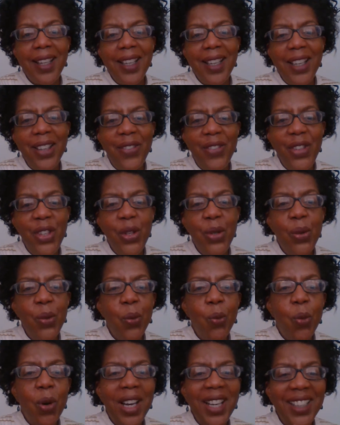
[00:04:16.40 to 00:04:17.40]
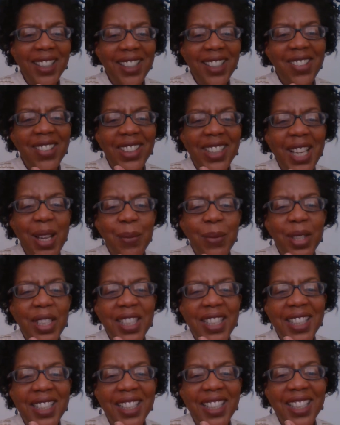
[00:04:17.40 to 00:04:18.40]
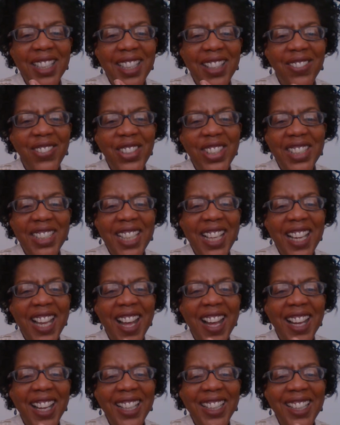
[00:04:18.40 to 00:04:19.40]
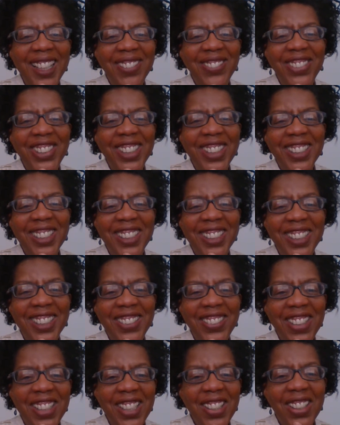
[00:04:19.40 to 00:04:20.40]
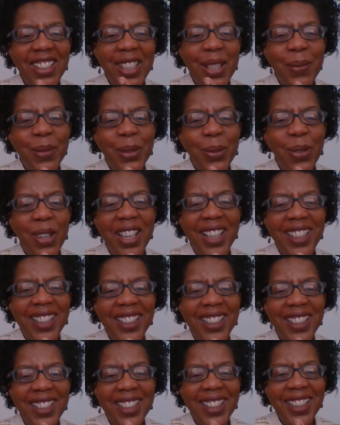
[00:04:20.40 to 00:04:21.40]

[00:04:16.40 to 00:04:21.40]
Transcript: If you widen your lips, if you say I love you with your lips wide,